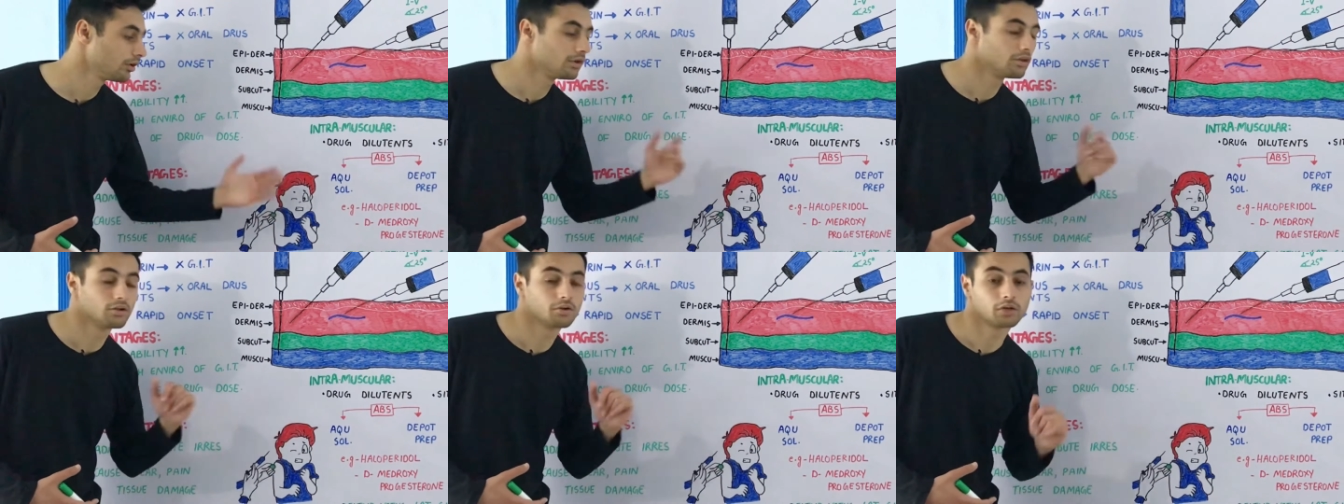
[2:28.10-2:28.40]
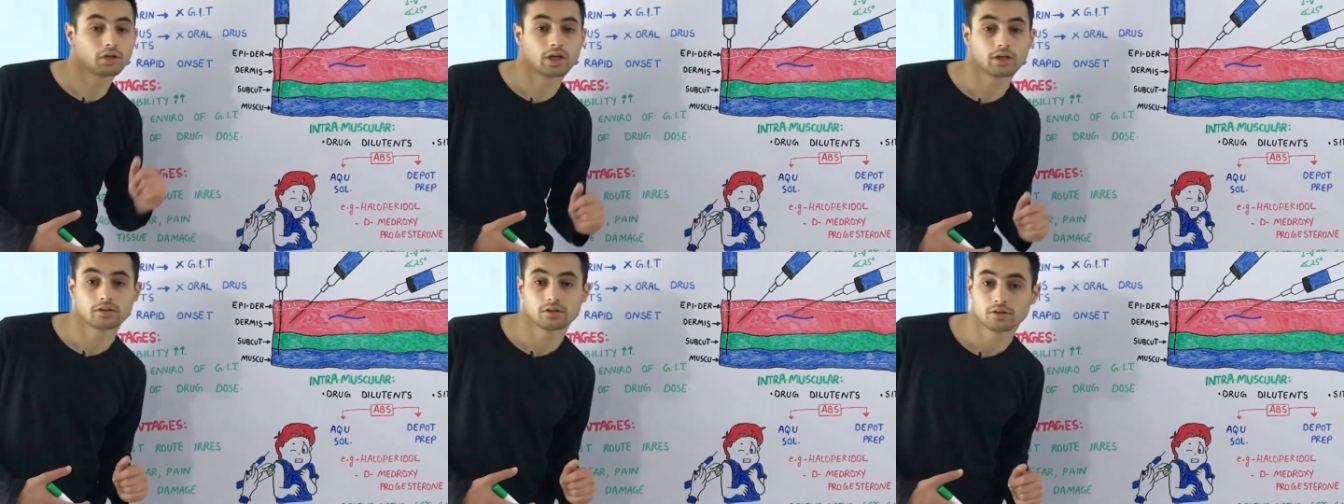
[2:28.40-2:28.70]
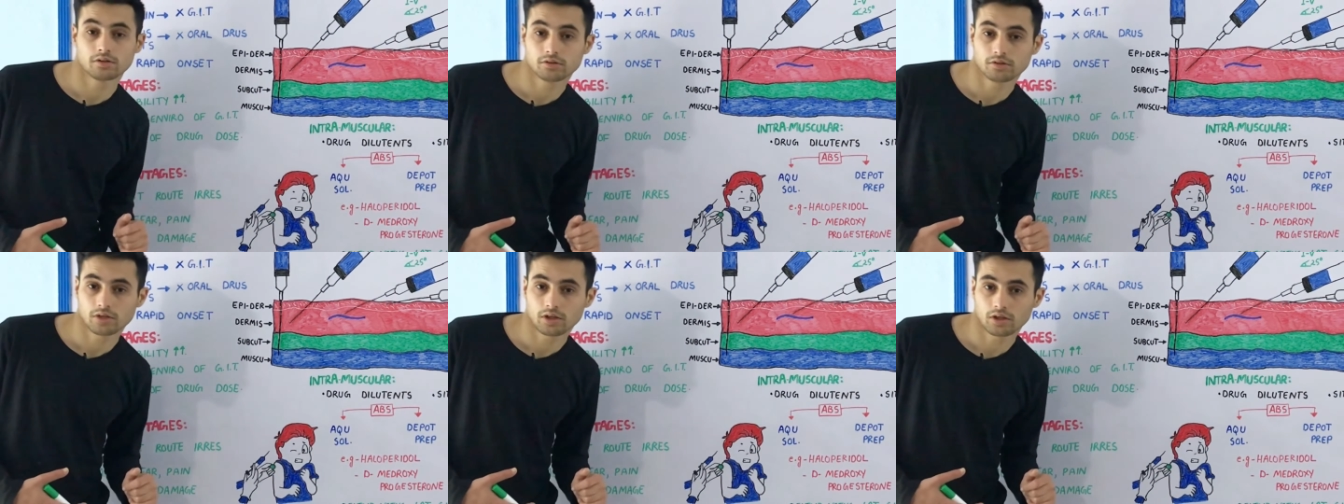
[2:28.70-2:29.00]
look at
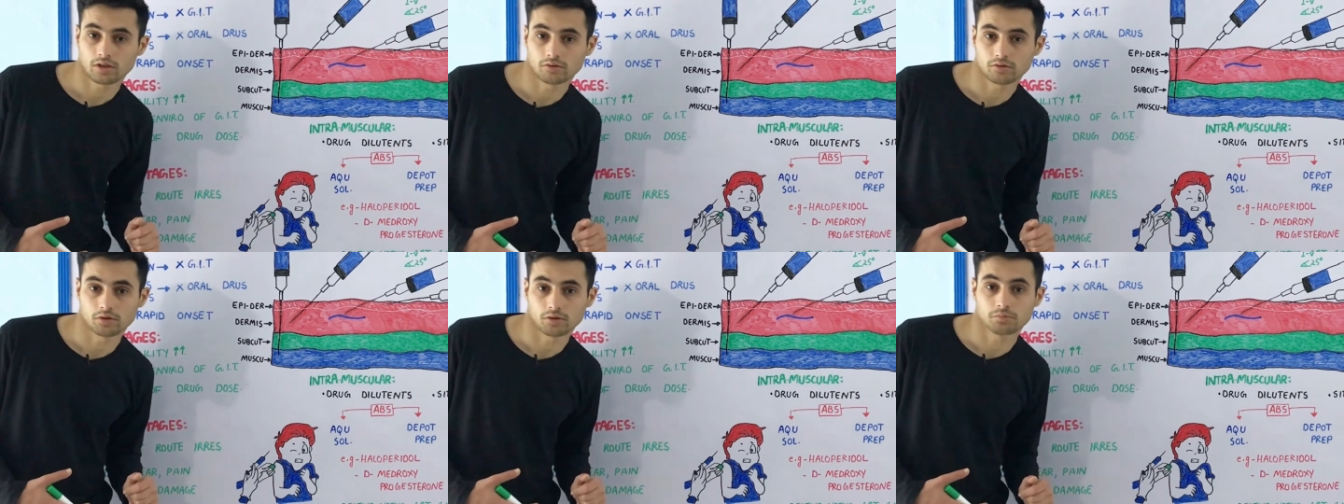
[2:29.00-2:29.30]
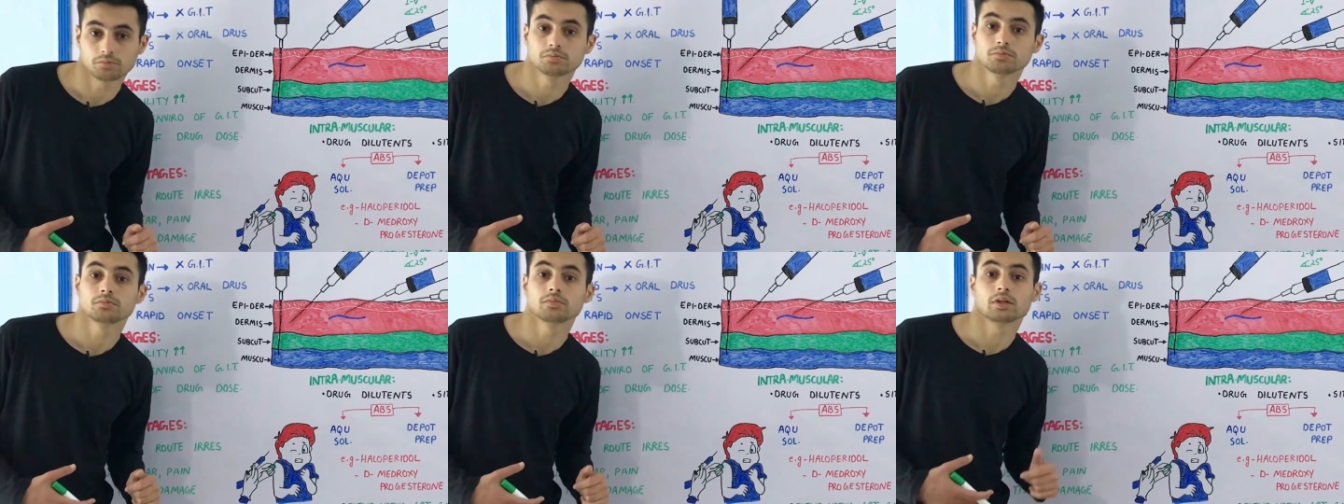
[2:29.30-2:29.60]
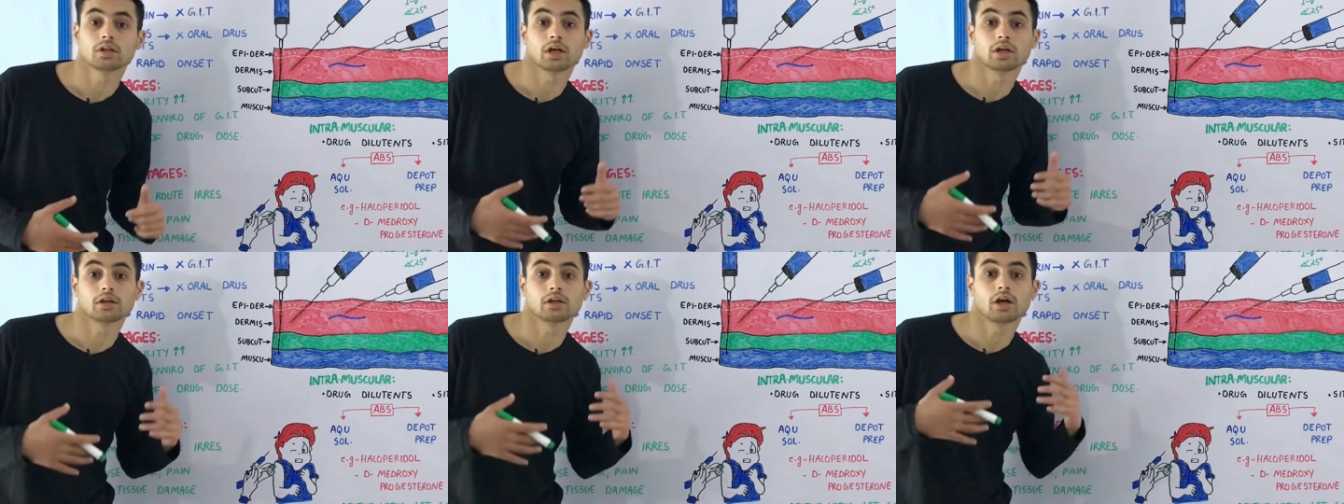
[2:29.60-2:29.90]
this diagram,
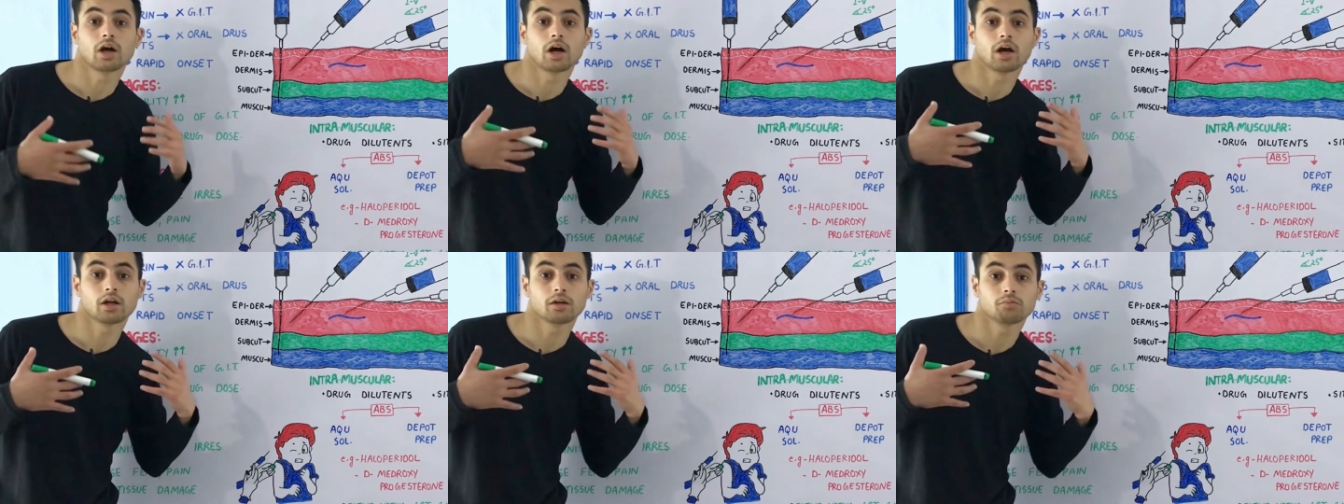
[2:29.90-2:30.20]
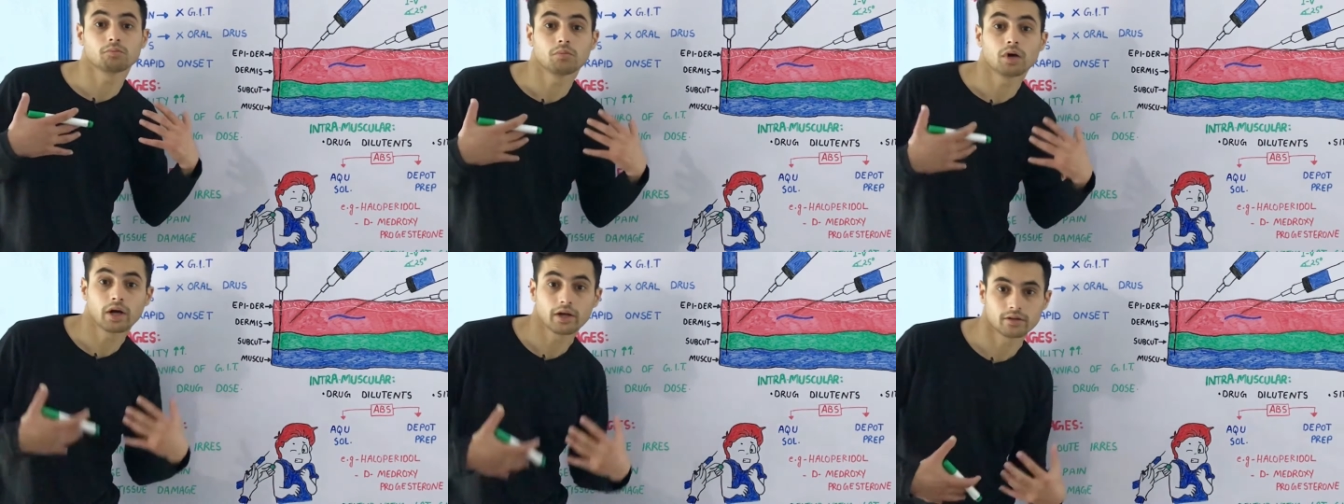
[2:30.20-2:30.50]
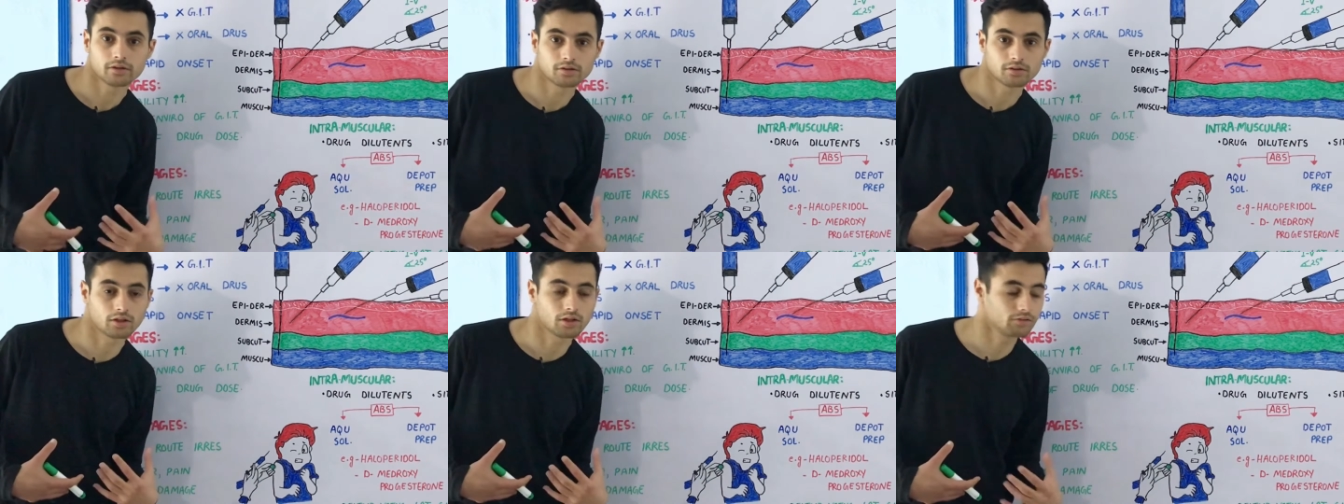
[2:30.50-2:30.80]
like I
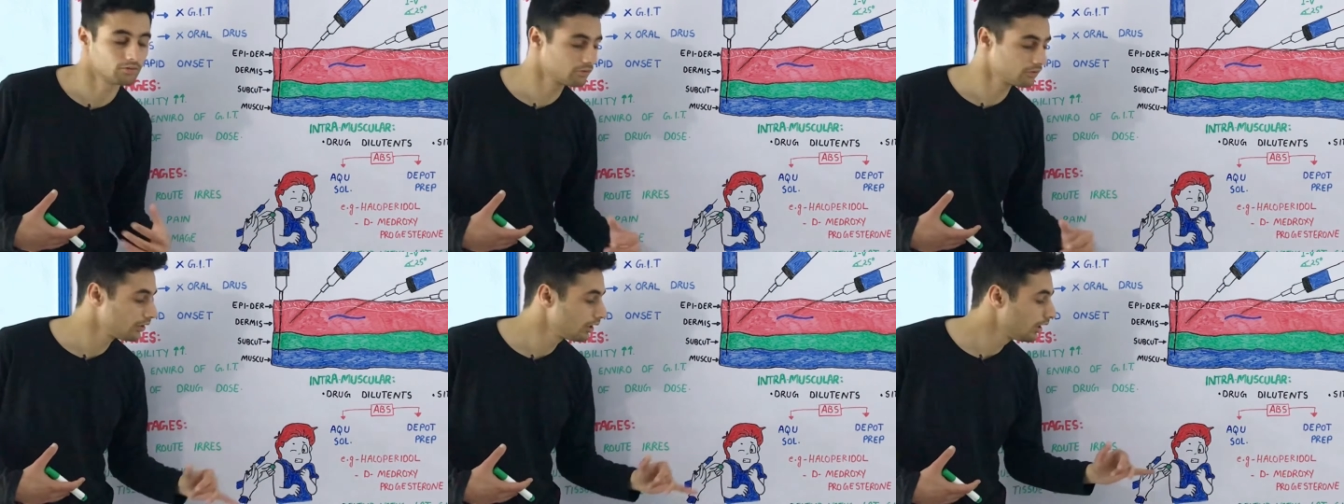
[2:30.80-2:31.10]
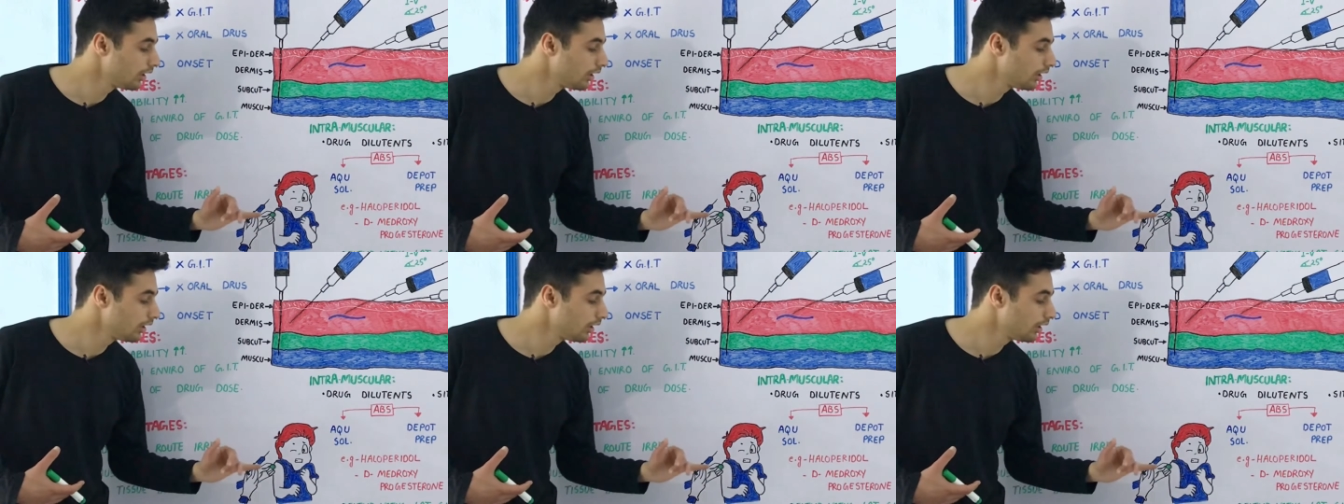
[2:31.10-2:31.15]
myself